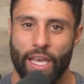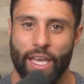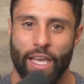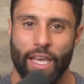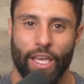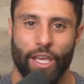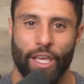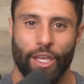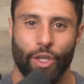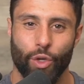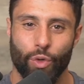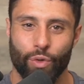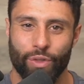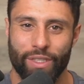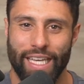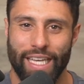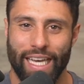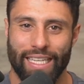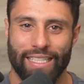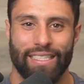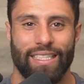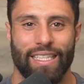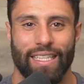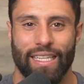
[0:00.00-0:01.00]
You
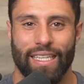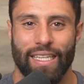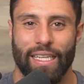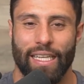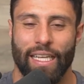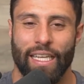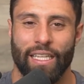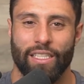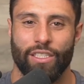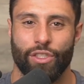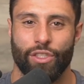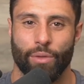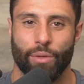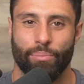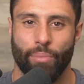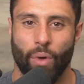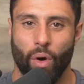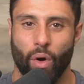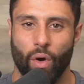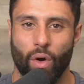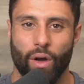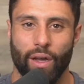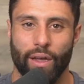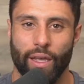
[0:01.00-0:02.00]
guessed it. It's your
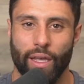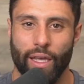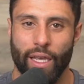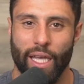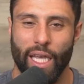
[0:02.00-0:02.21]
boy,